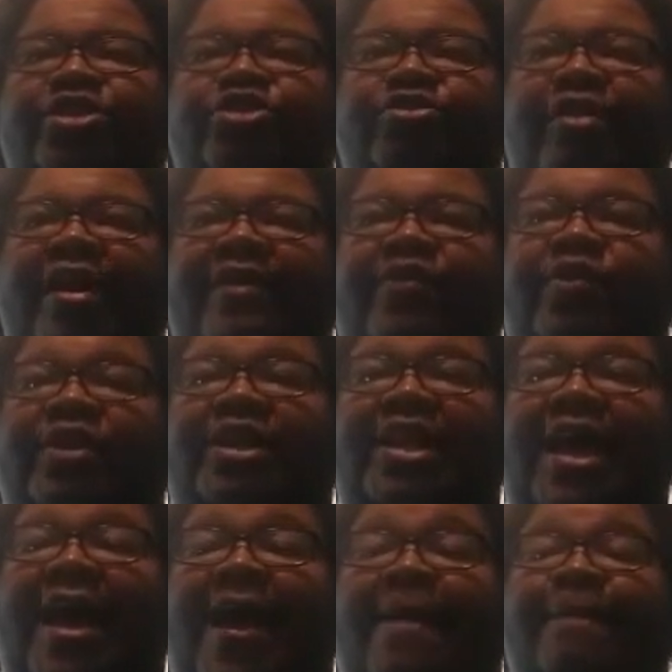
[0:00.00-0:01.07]
to travel a
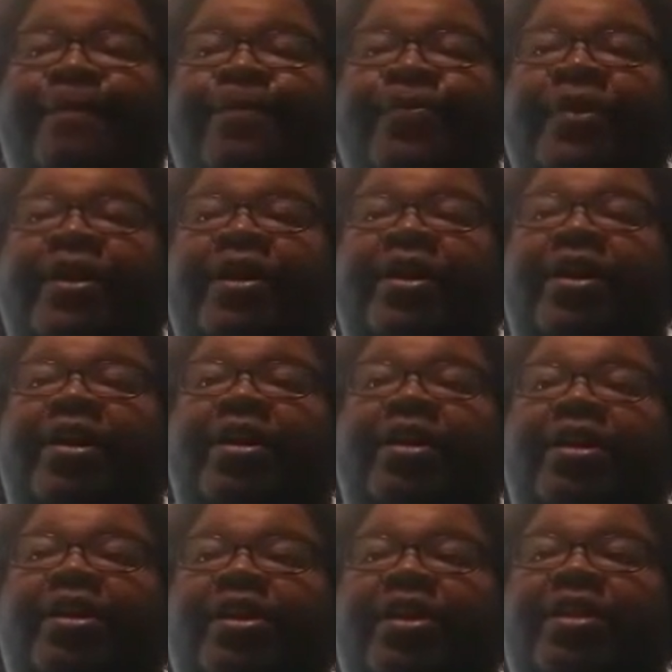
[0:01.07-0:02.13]
lot,
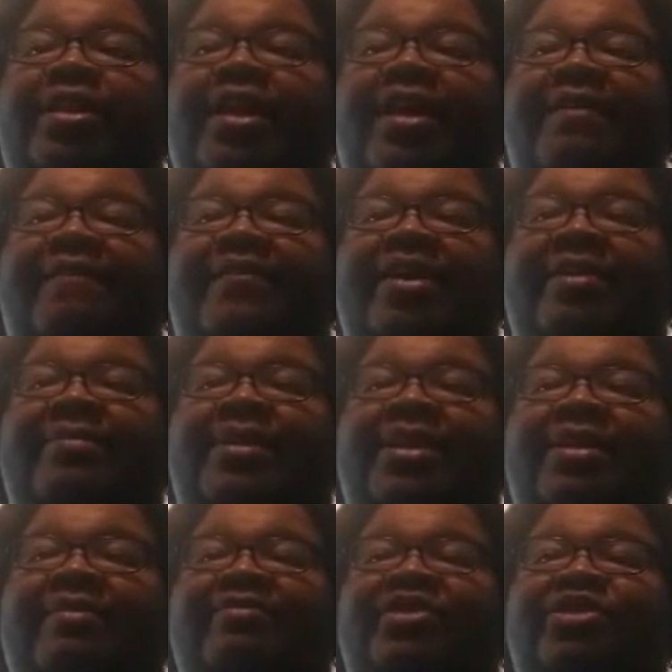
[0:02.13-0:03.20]
that
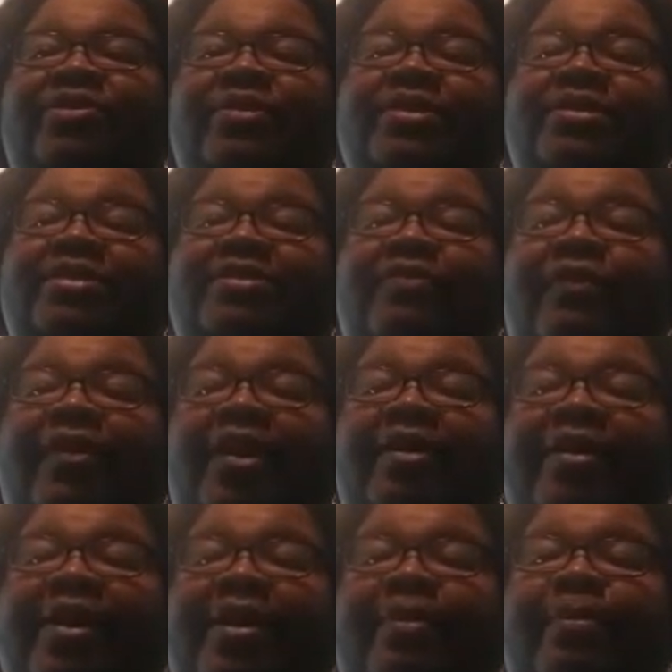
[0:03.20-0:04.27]
family of choice is
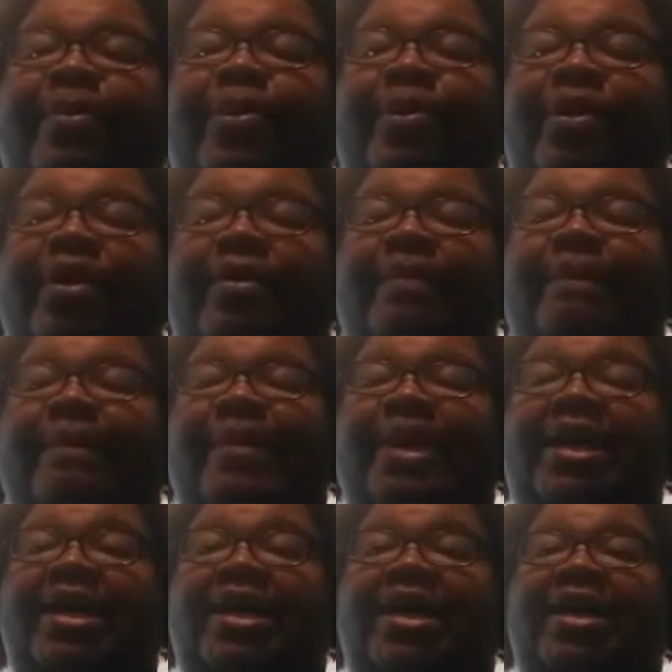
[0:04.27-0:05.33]
very important
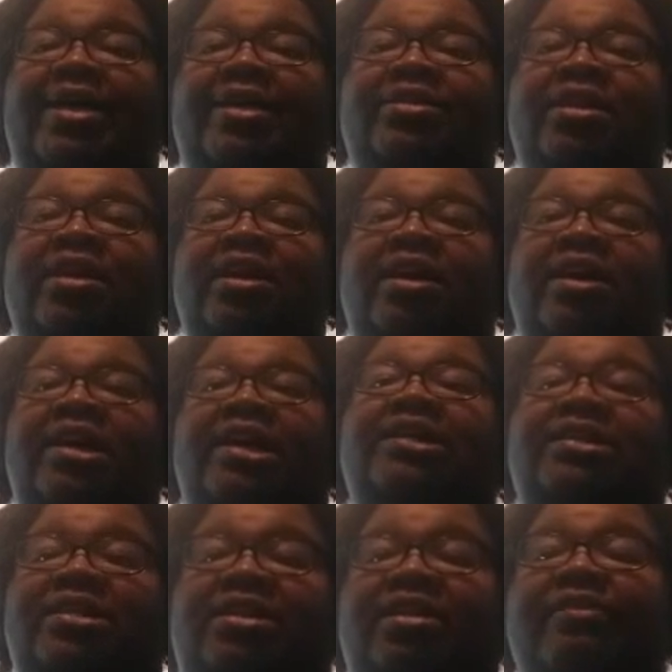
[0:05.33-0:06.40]
because
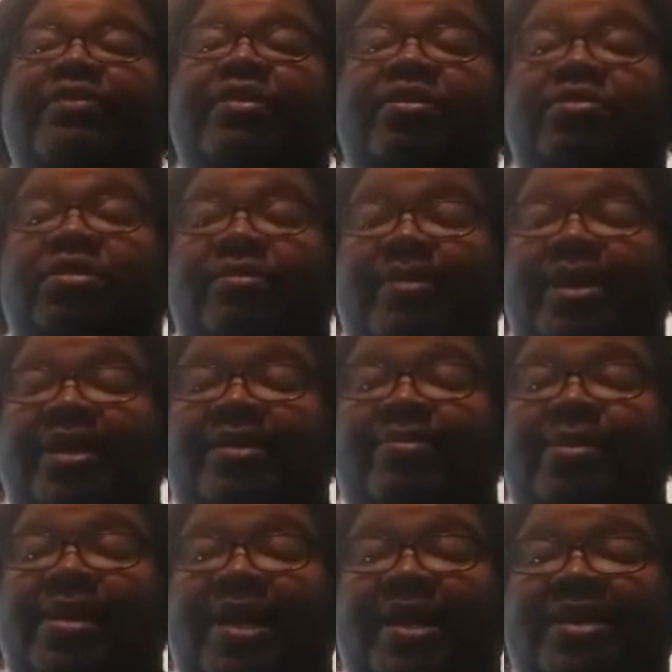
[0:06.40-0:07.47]
it's difficult to be in a
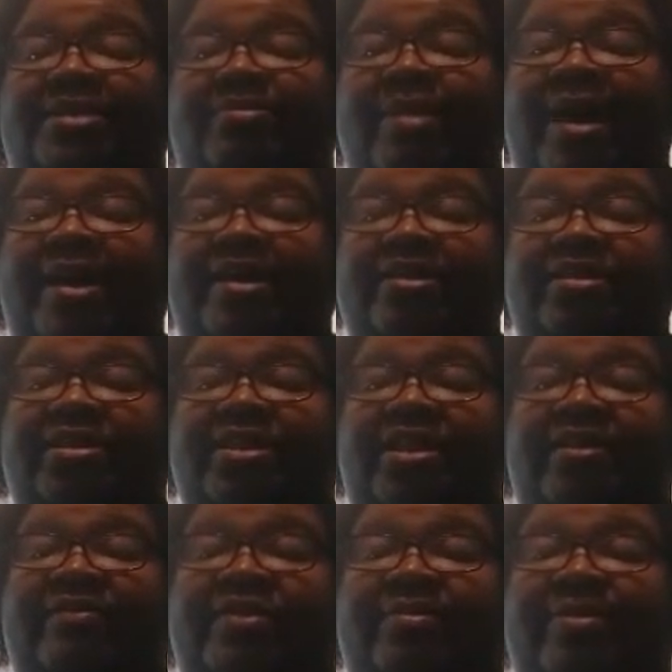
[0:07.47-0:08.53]
place by
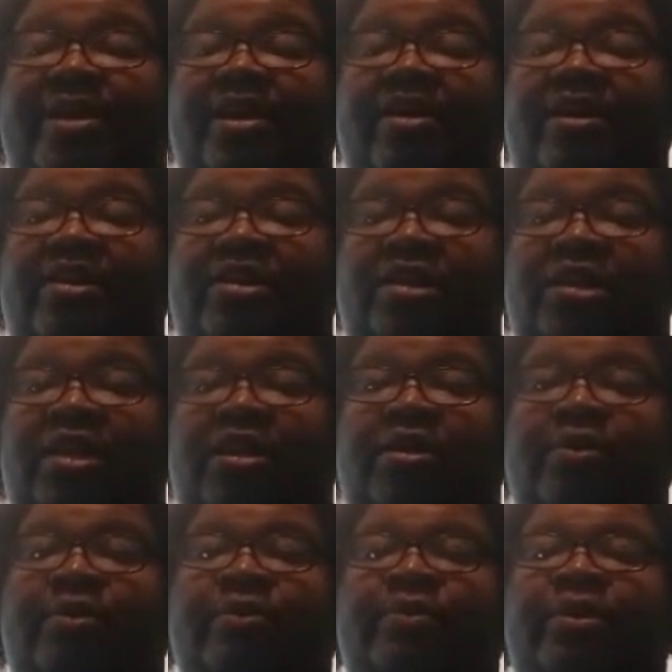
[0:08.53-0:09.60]
yourself, to be all
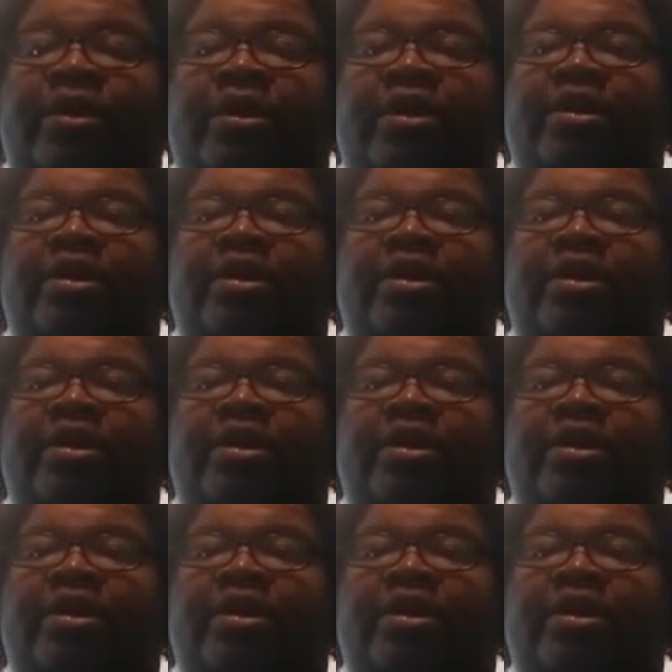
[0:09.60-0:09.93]
alone,